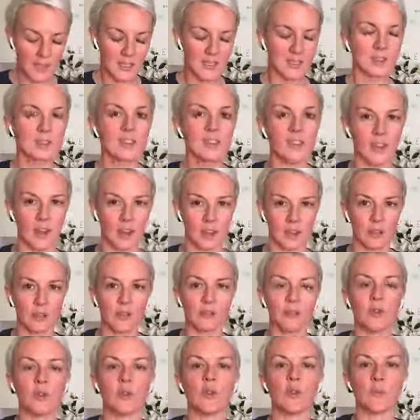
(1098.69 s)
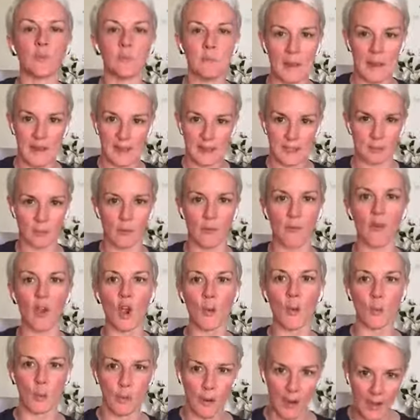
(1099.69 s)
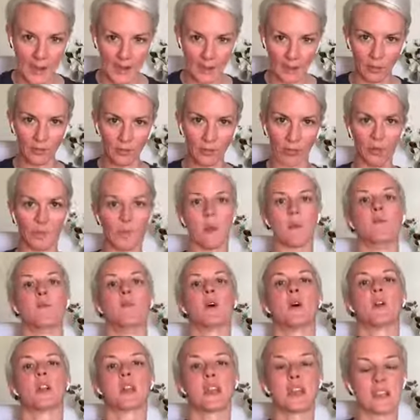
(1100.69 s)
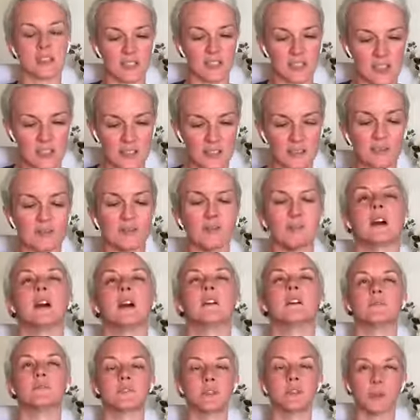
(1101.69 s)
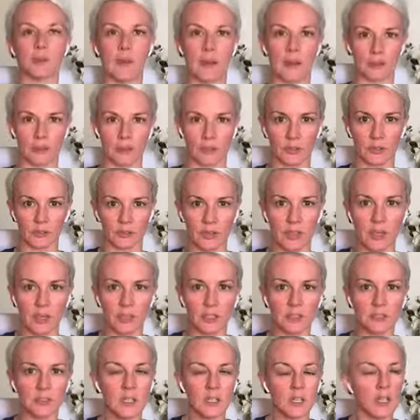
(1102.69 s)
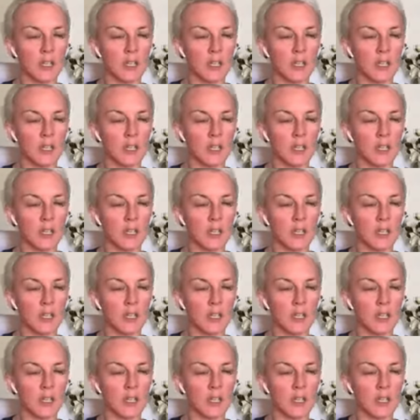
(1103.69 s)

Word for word: so that I could feel the bass reverberating through my body because I just loved the way that it felt.